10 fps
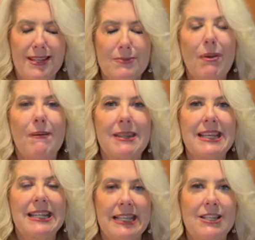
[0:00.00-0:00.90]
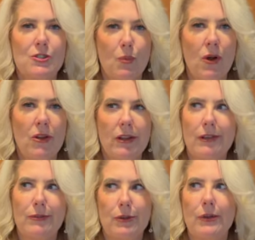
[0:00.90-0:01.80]
It's probably the cleanest water you'll
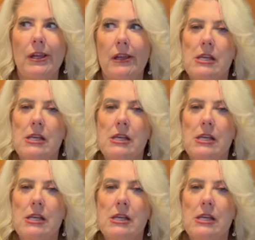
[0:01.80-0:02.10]
ever drink.